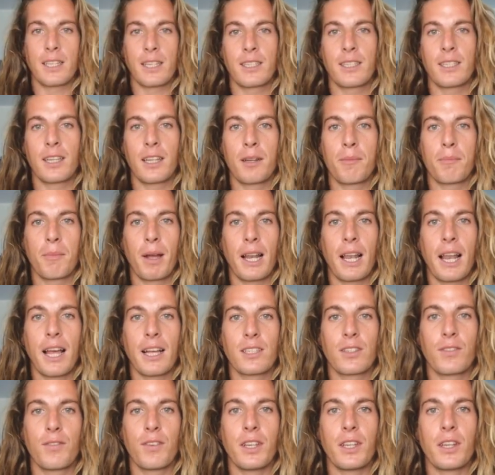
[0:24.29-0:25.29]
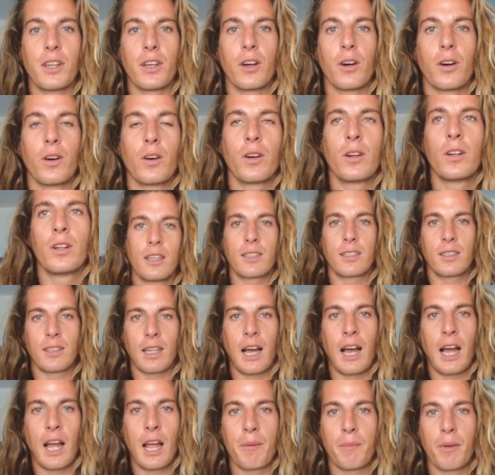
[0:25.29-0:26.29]
as I said in my last video, this
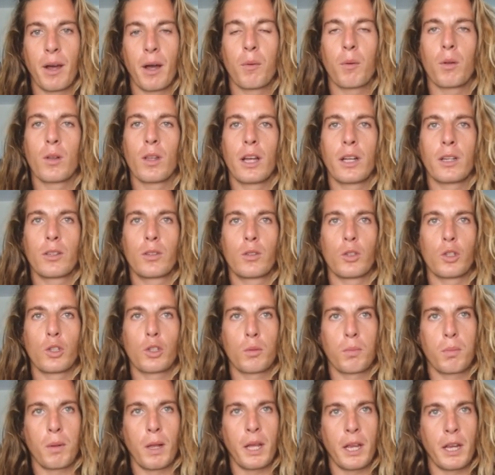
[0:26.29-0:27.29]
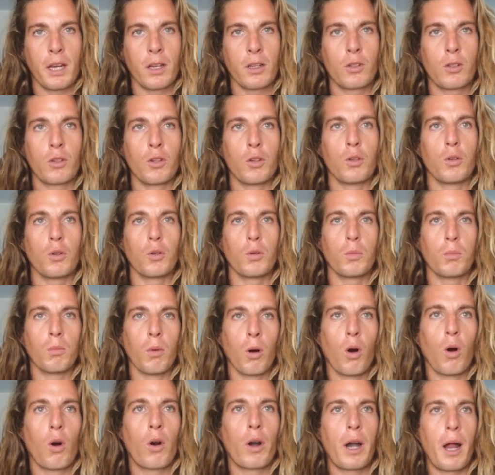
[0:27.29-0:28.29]
time I would like to explain to you
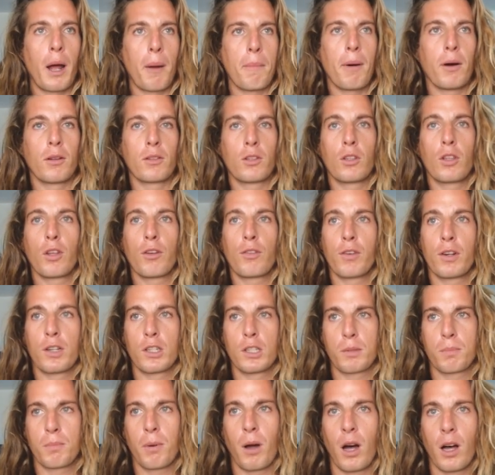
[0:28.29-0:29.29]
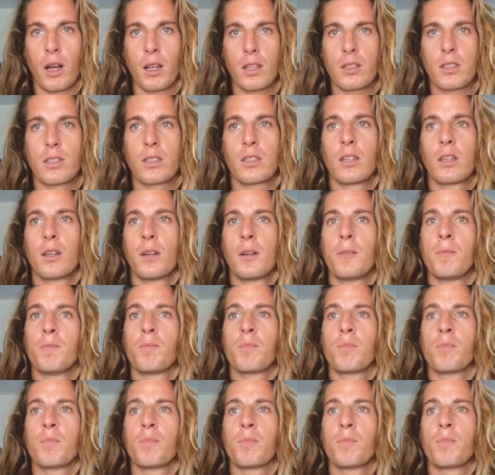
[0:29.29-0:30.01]
more about the different spots.